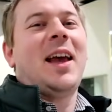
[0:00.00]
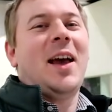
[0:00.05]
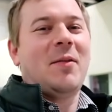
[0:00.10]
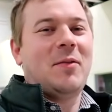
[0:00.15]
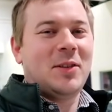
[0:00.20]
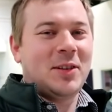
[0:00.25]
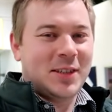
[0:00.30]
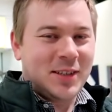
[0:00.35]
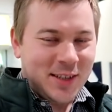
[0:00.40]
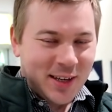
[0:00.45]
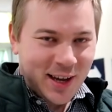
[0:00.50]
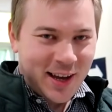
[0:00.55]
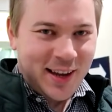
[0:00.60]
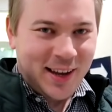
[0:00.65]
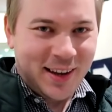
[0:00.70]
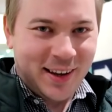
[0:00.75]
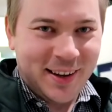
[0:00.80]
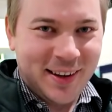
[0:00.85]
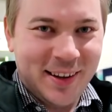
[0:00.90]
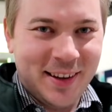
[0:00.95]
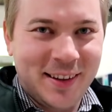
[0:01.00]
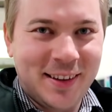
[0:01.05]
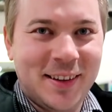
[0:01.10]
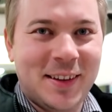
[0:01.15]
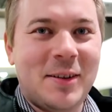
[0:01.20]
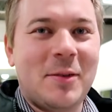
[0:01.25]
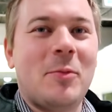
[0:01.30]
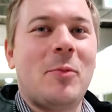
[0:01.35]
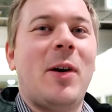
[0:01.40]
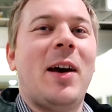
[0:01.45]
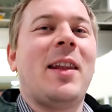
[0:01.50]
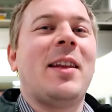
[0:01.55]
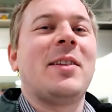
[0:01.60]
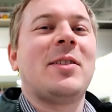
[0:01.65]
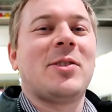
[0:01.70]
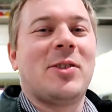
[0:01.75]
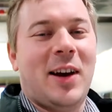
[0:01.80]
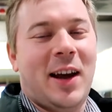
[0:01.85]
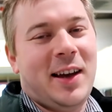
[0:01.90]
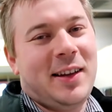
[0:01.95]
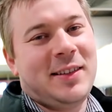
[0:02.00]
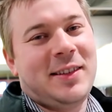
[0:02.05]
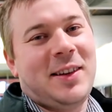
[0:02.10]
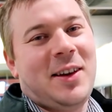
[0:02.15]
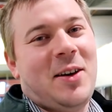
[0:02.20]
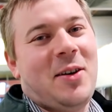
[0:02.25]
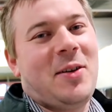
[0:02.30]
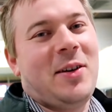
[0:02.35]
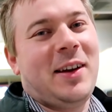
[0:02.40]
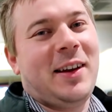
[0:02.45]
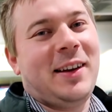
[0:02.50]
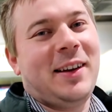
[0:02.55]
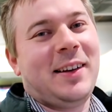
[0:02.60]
to check when the train's going.